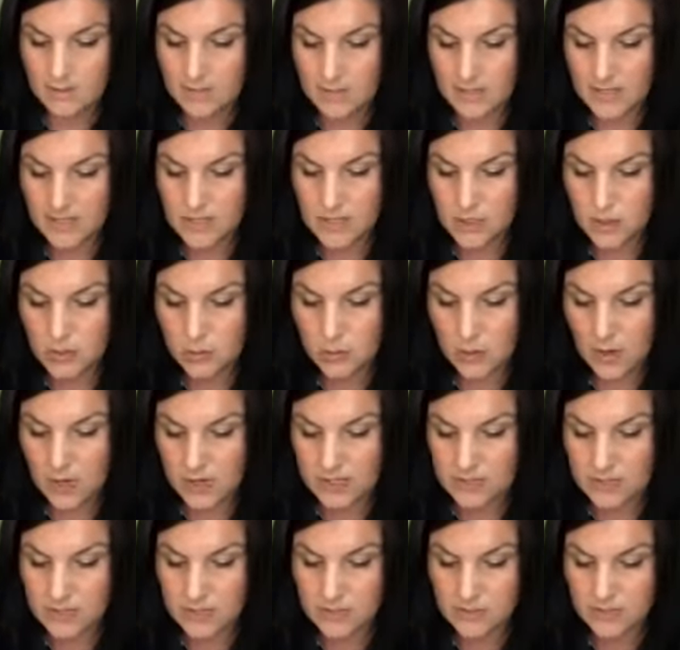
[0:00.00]
because you
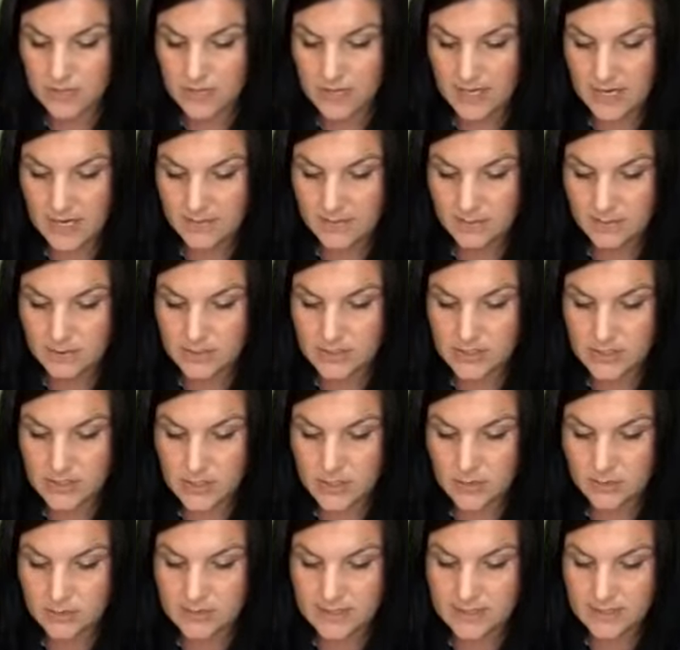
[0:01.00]
want to be able
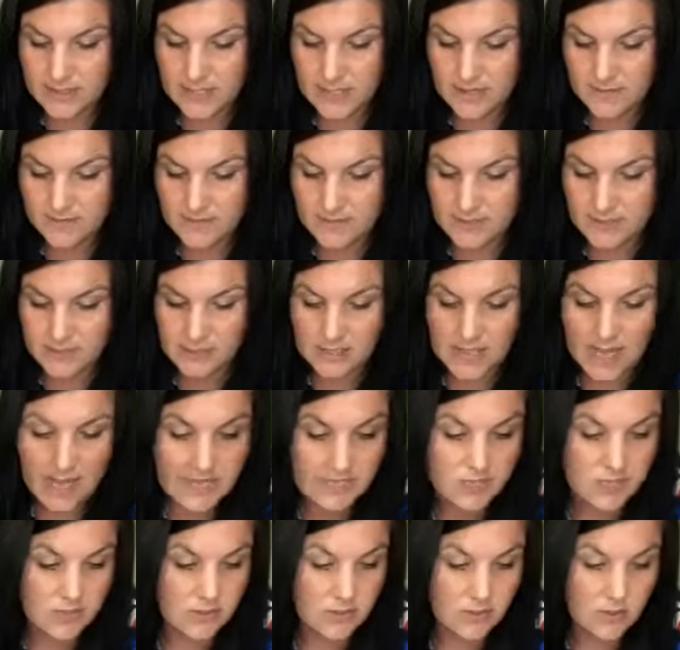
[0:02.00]
to see if it's
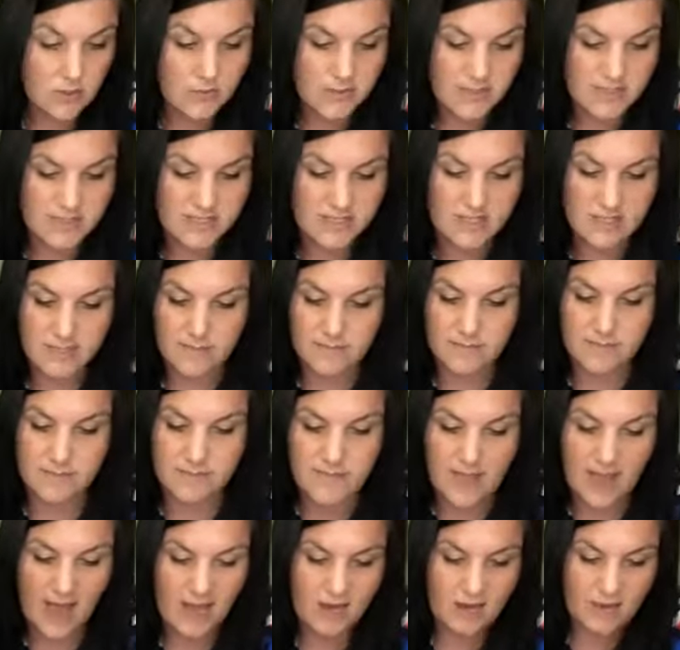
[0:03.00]
glass. You don't want to see the
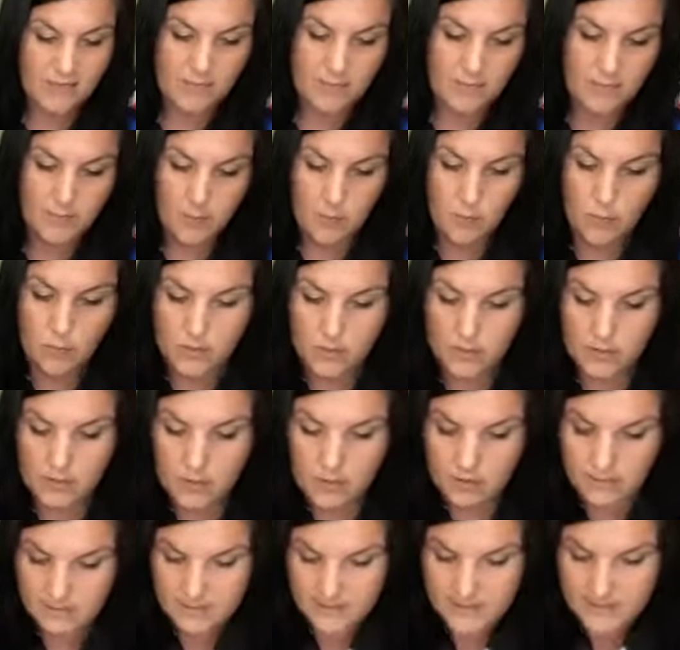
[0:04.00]
back of a board,
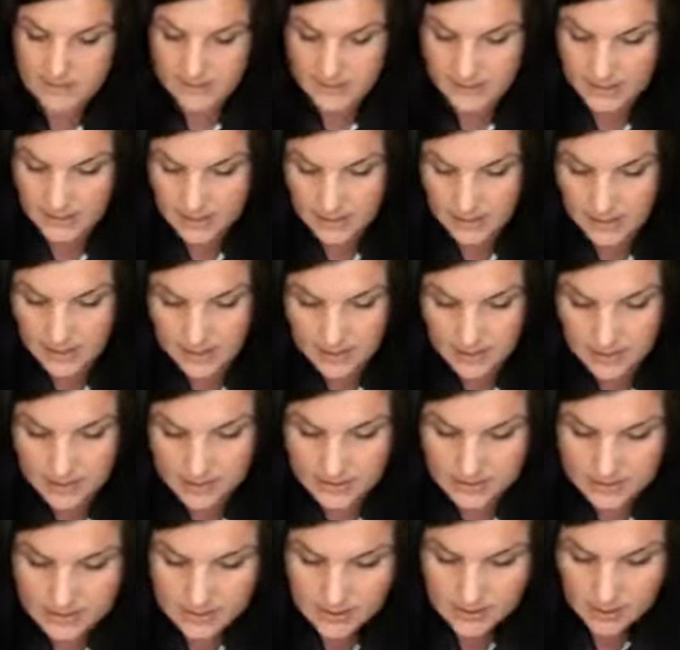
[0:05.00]
obviously.
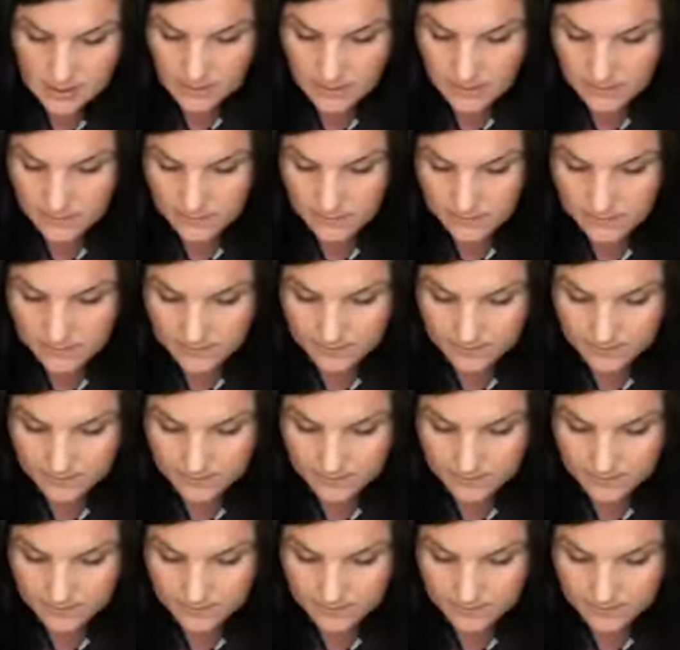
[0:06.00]
So,